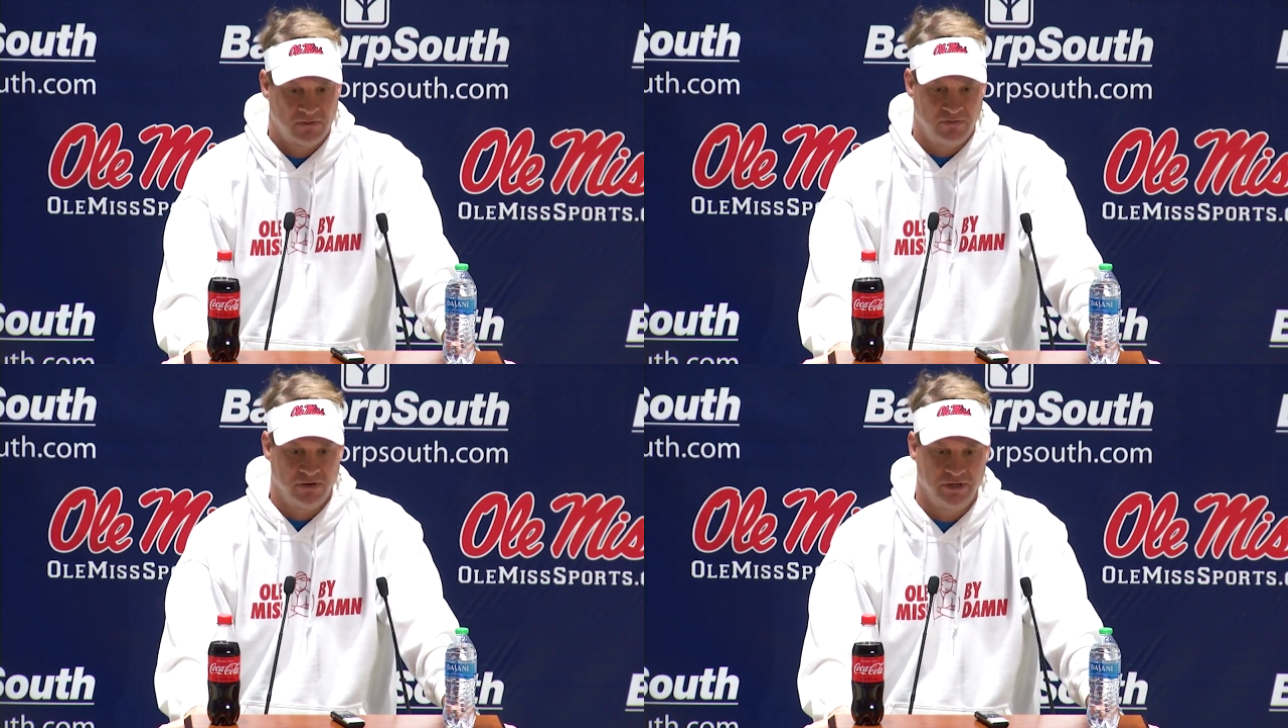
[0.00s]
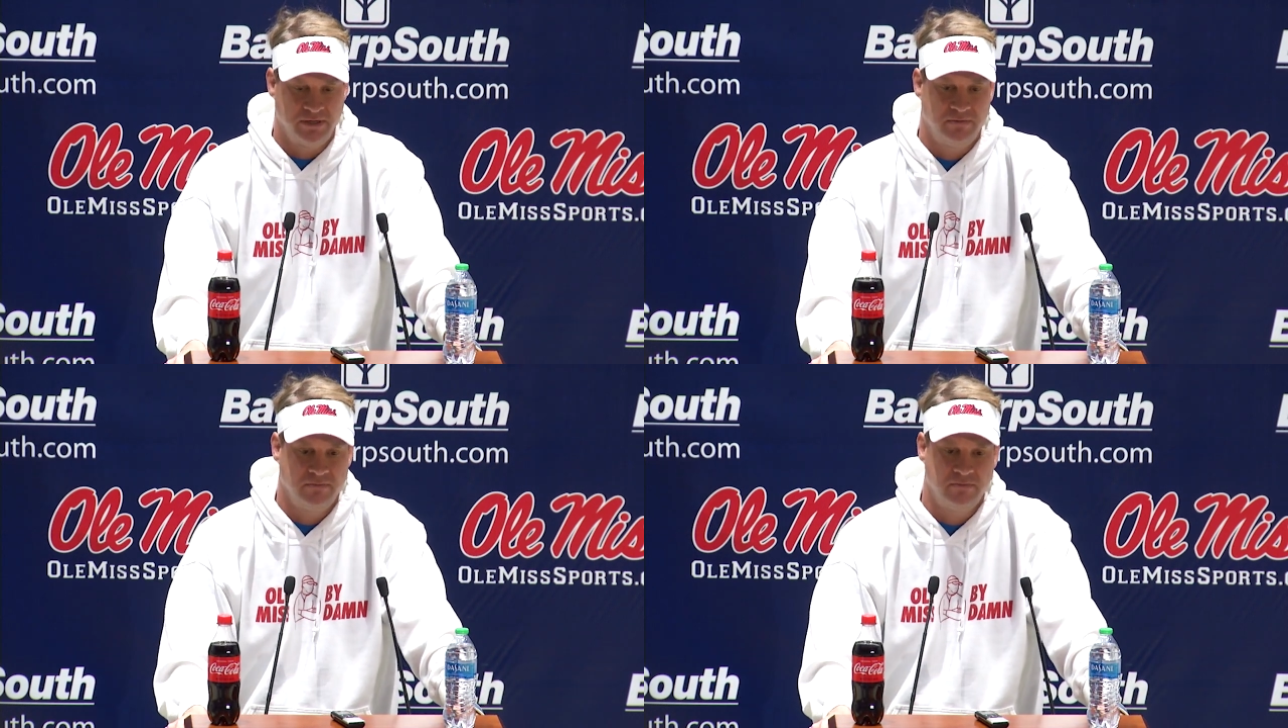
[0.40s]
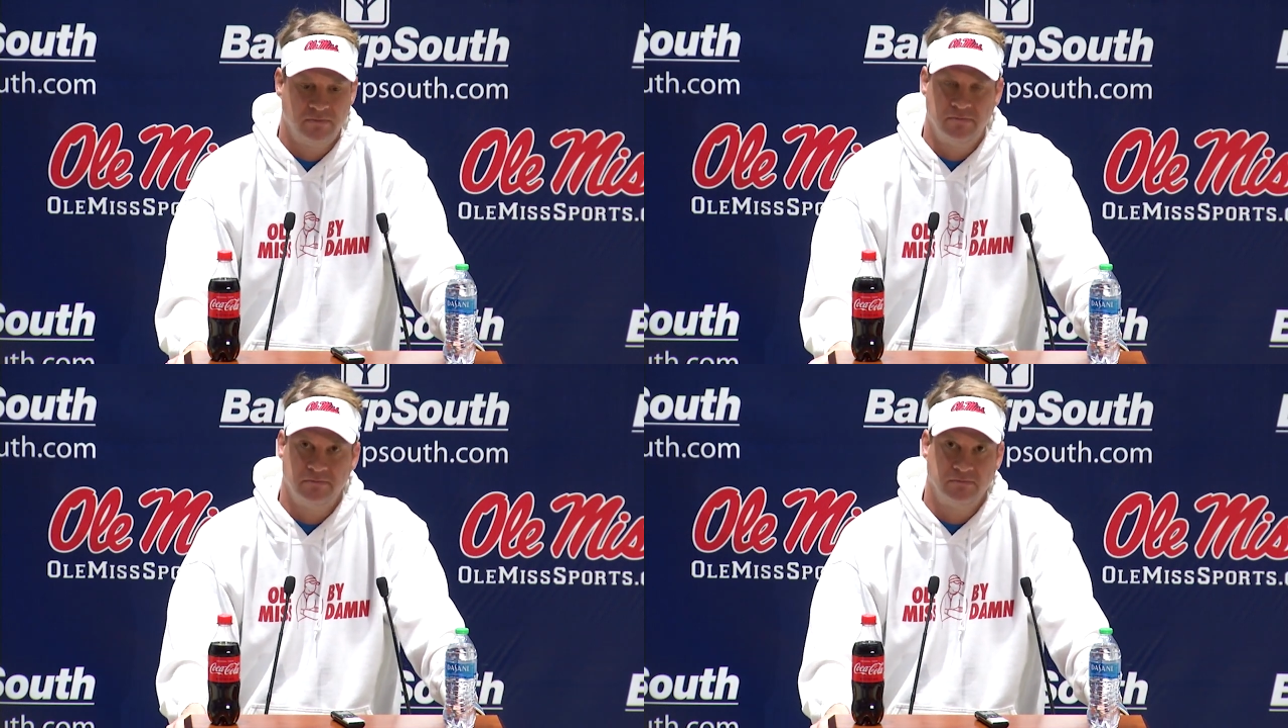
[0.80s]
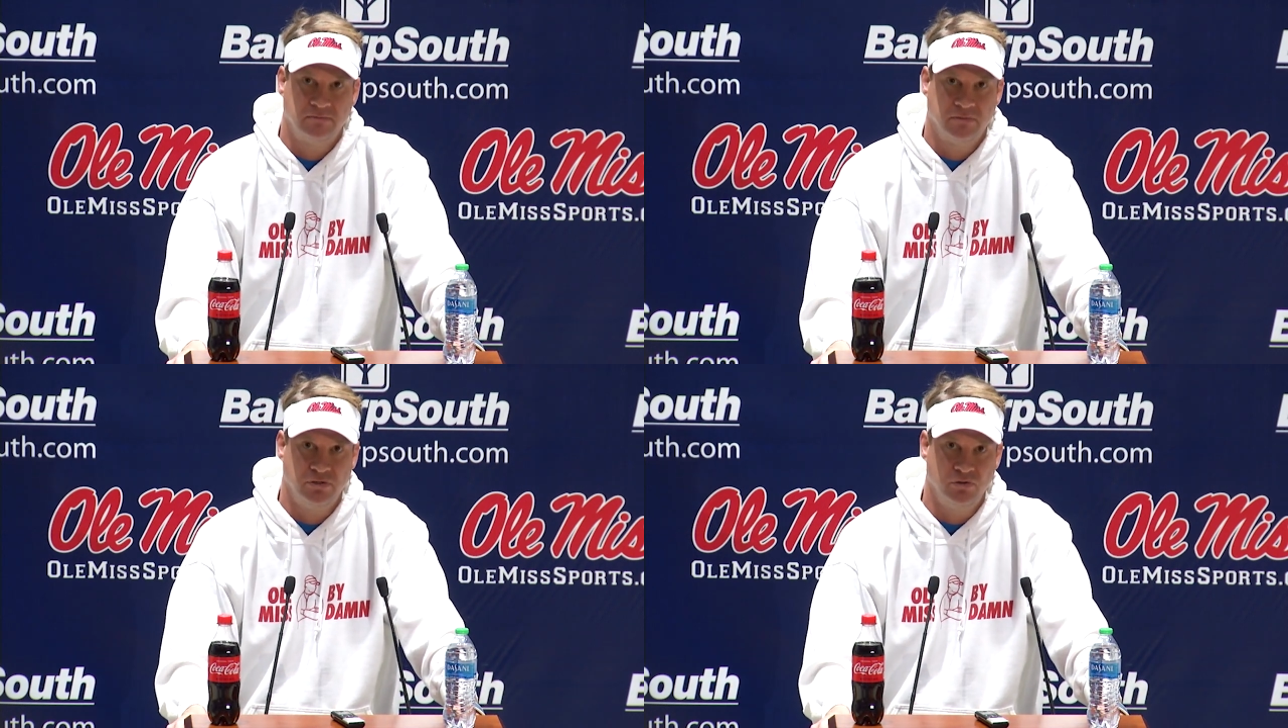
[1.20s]
very
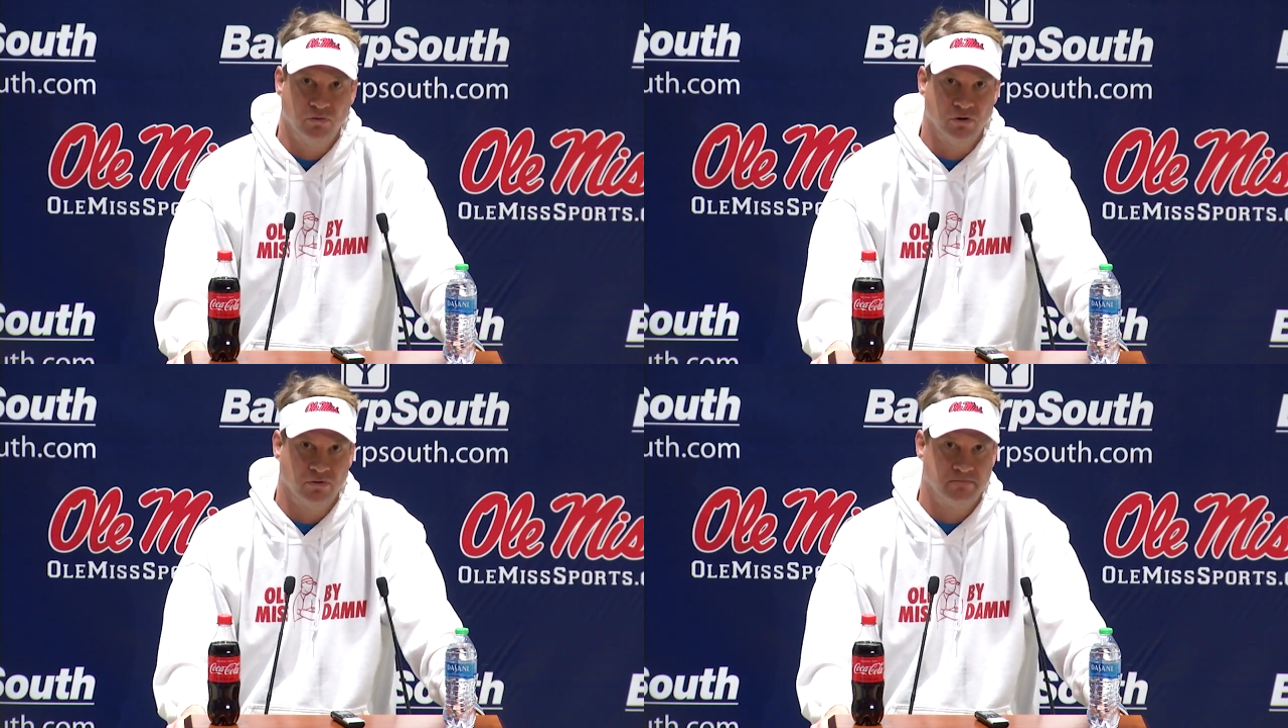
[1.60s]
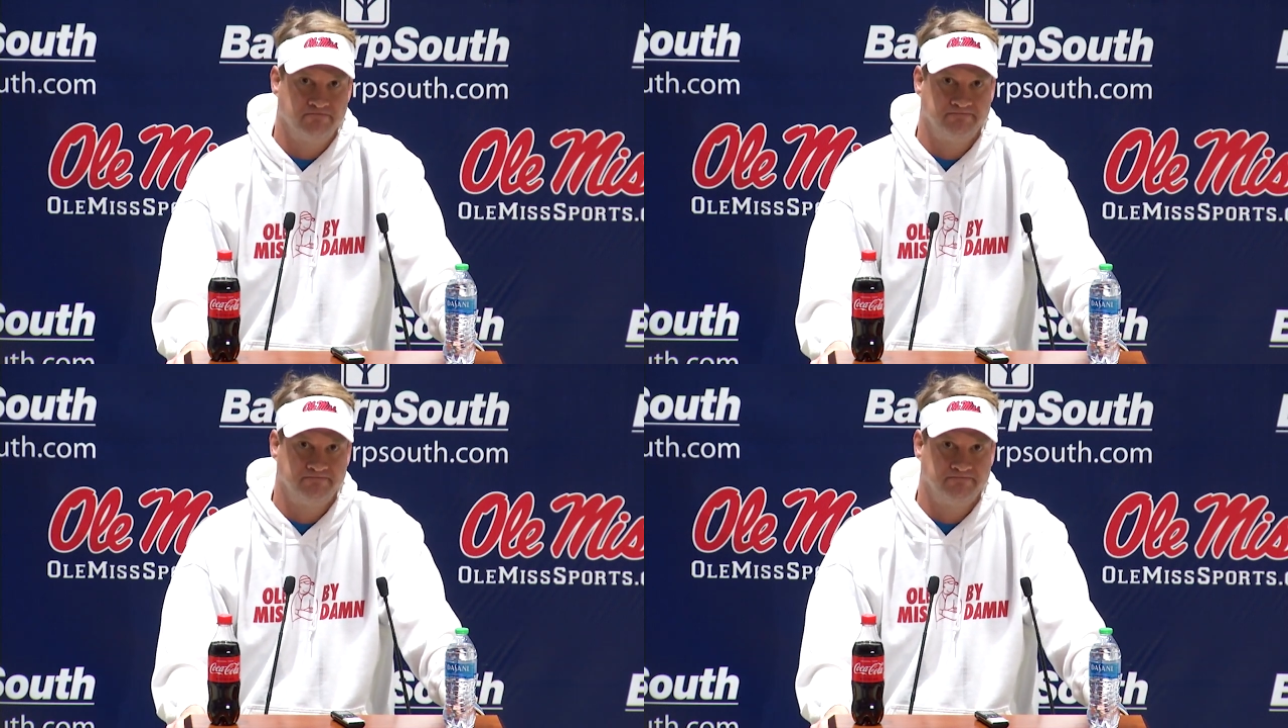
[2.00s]
new world.